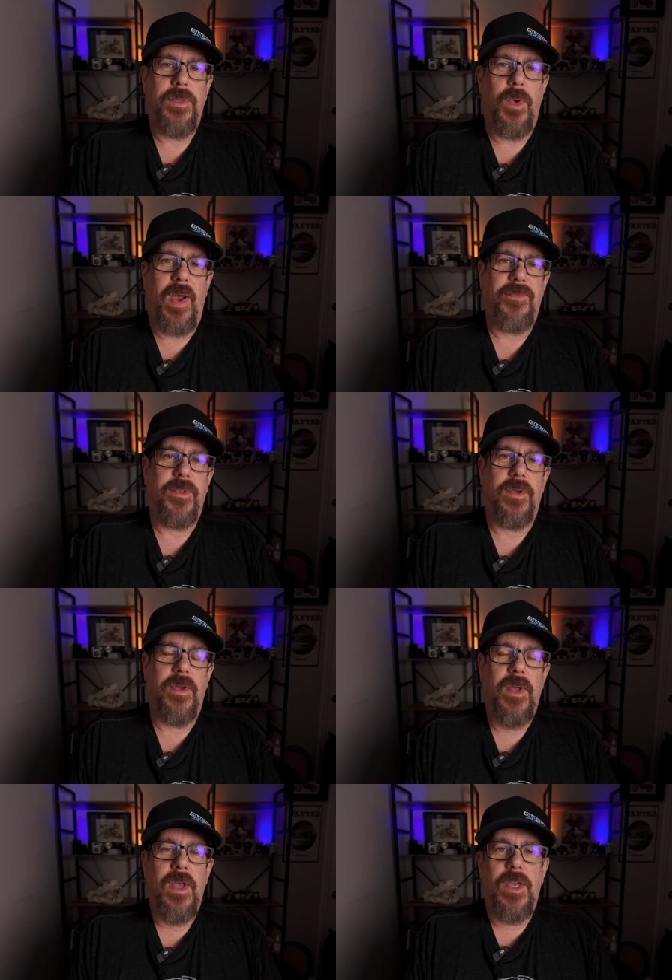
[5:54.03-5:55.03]
You have to,
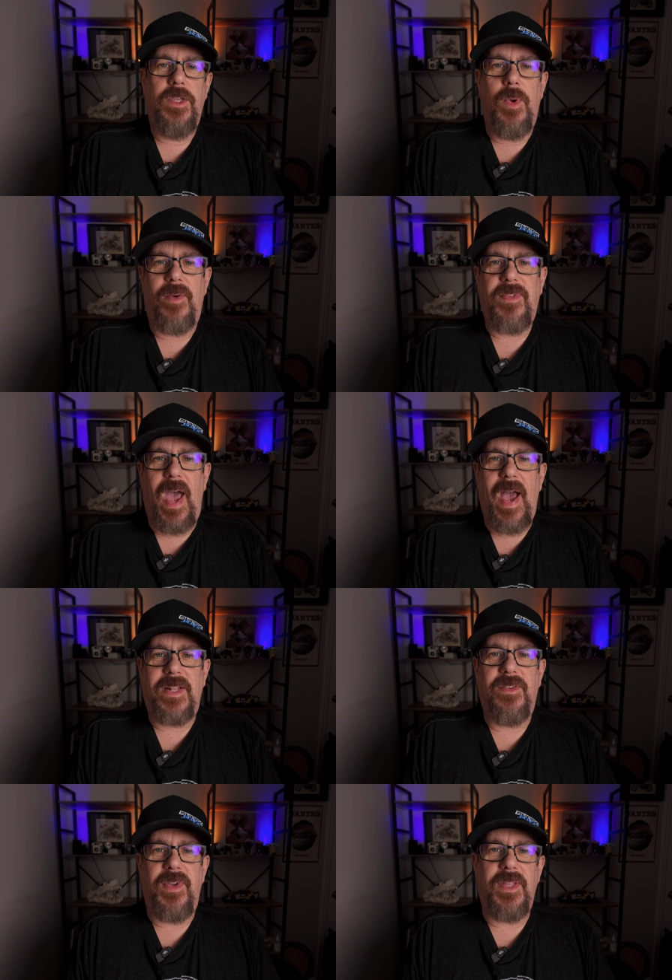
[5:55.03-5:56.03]
you have to
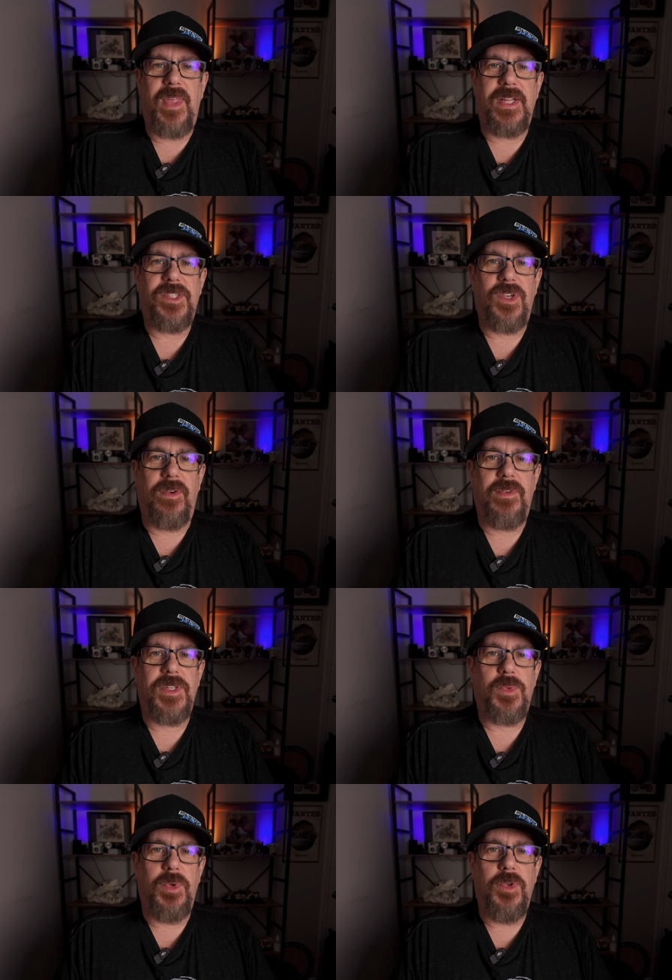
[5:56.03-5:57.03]
activate that
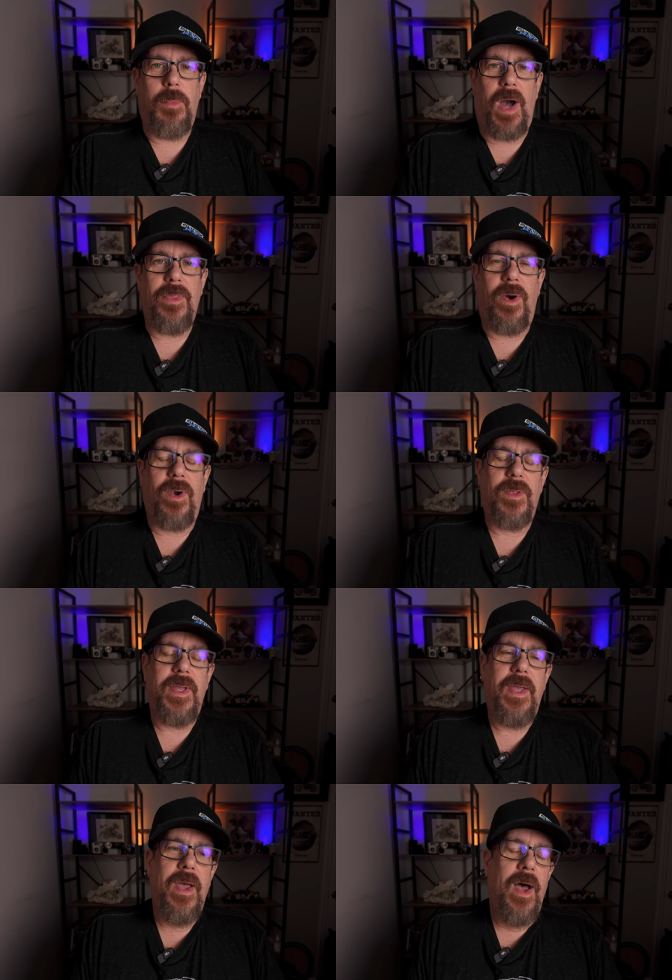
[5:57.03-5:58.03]
service when you buy the
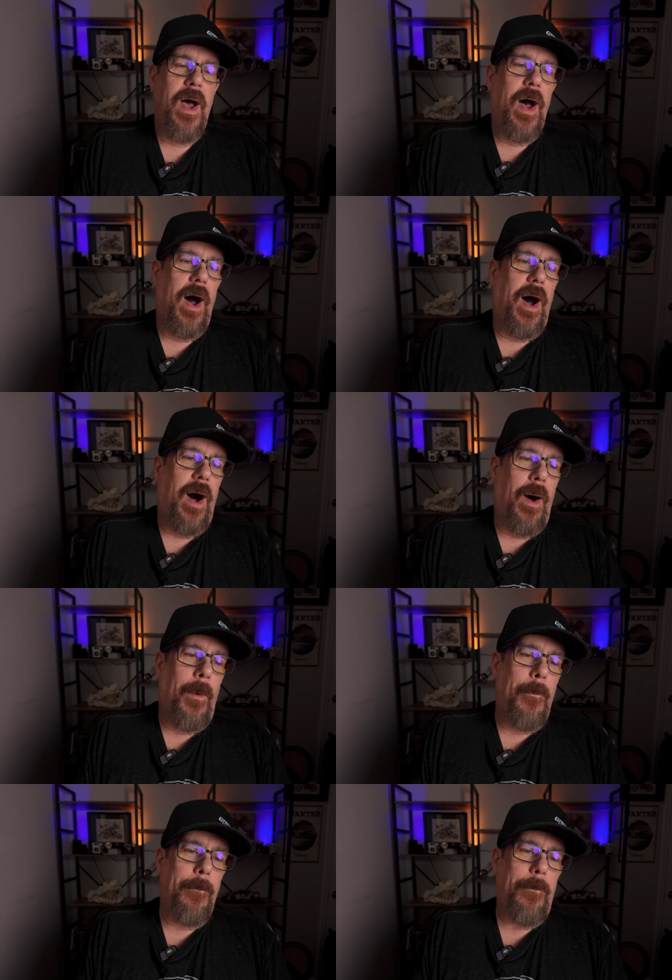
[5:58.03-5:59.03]
Harley.
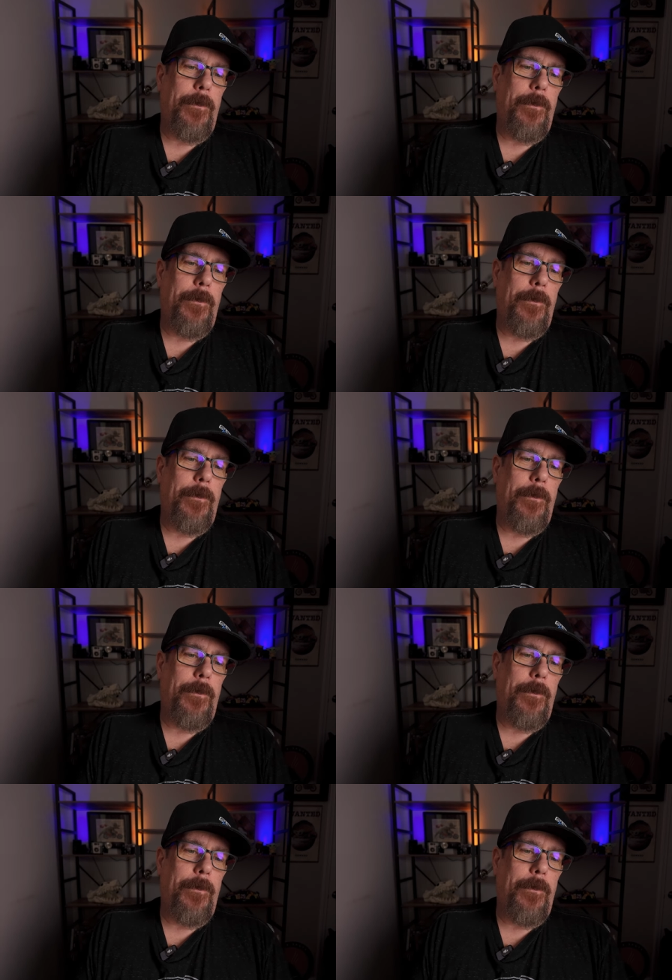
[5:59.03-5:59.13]
Um,